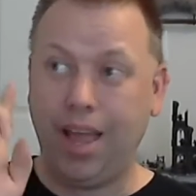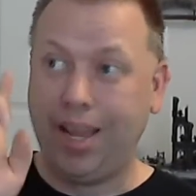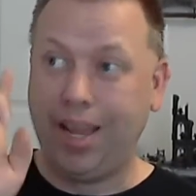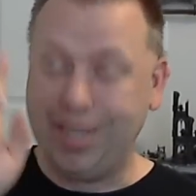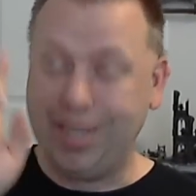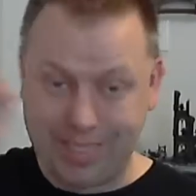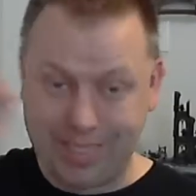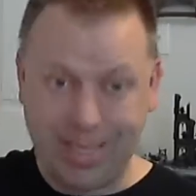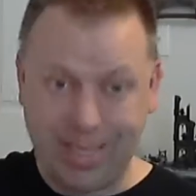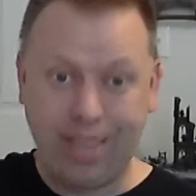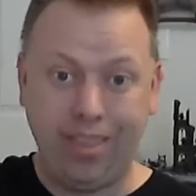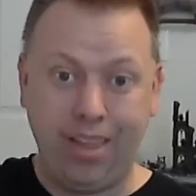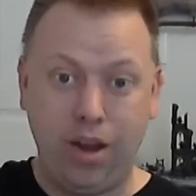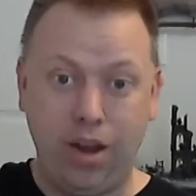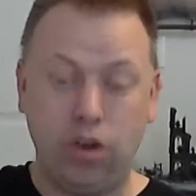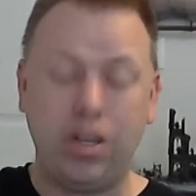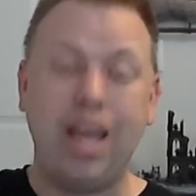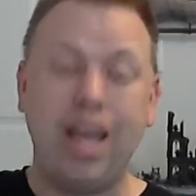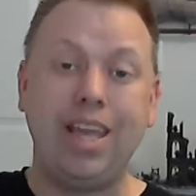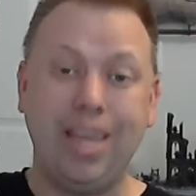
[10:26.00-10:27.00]
and sit
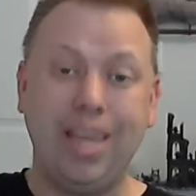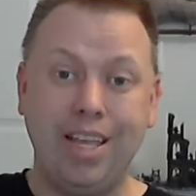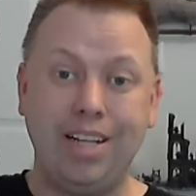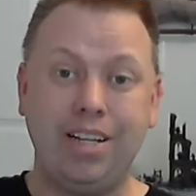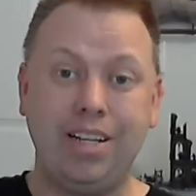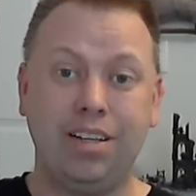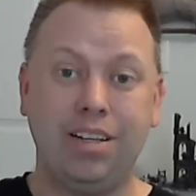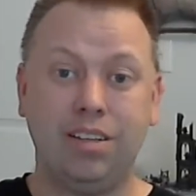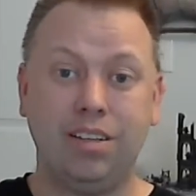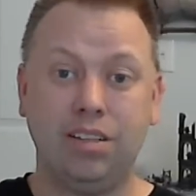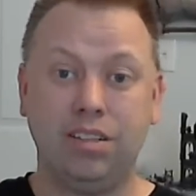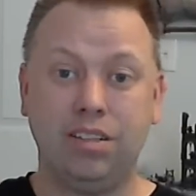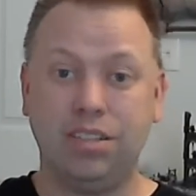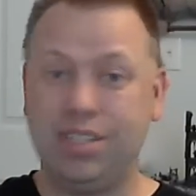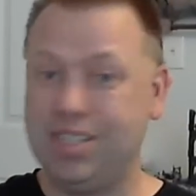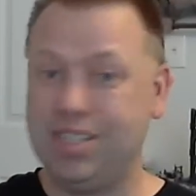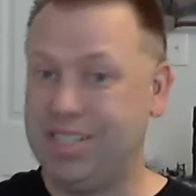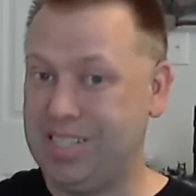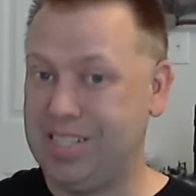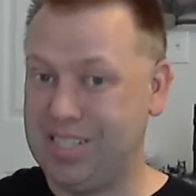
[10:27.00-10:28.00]
there taking
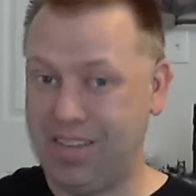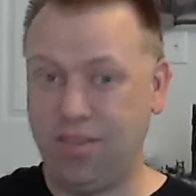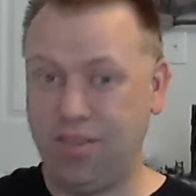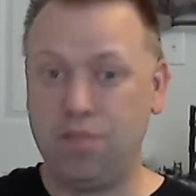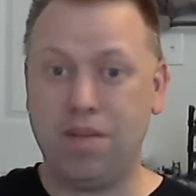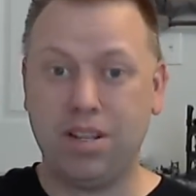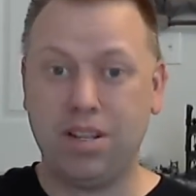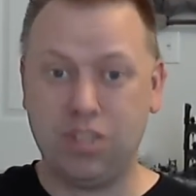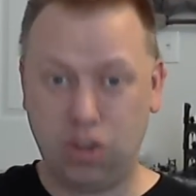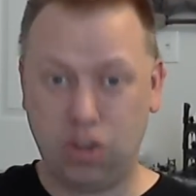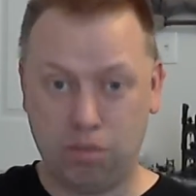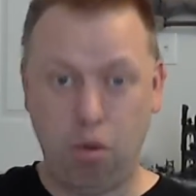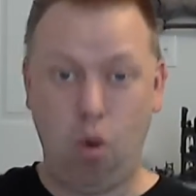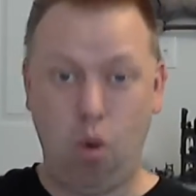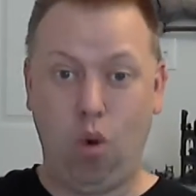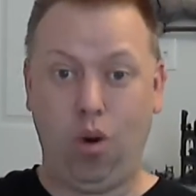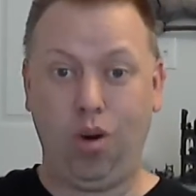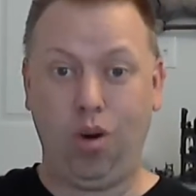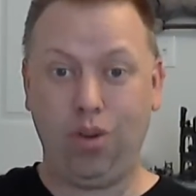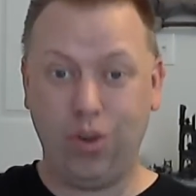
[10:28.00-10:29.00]
7 months or
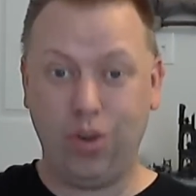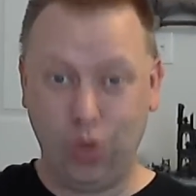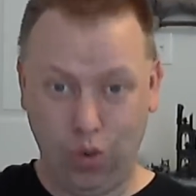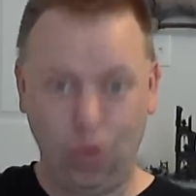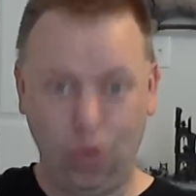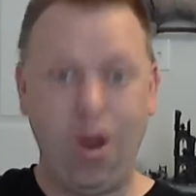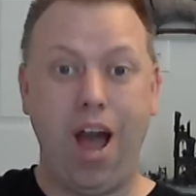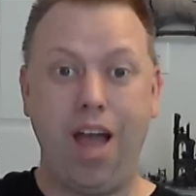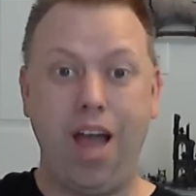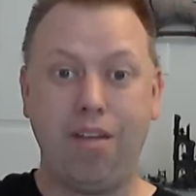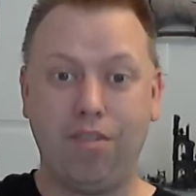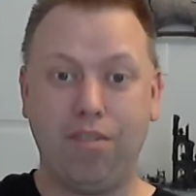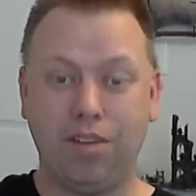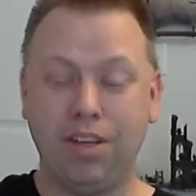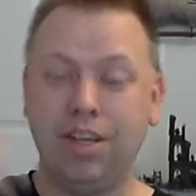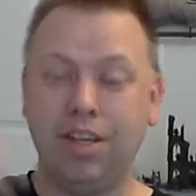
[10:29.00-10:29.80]
more to arrive.